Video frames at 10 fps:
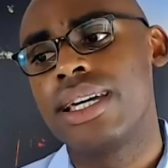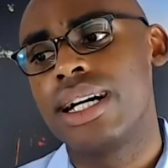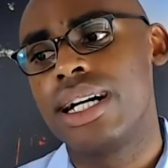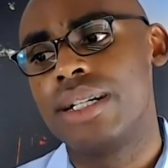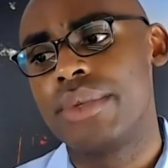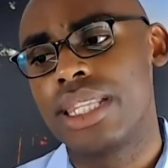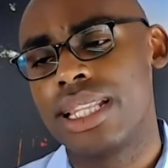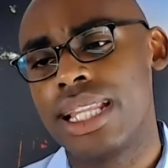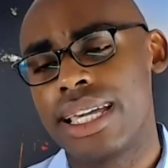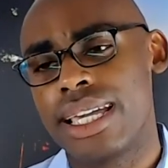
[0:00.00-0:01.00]
and the
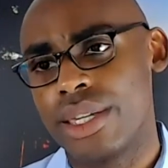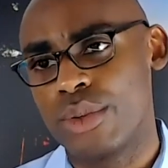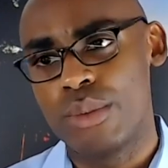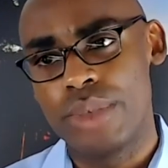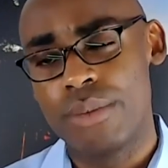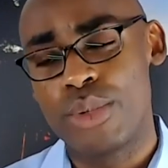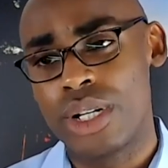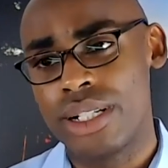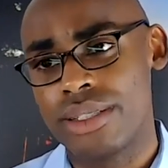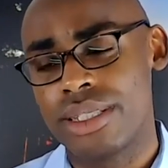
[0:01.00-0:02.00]
like, I think will be
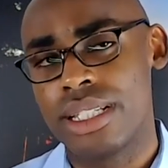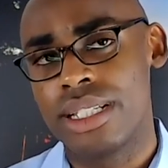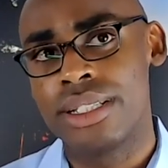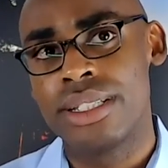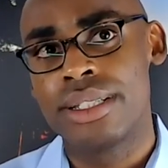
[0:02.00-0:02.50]
important to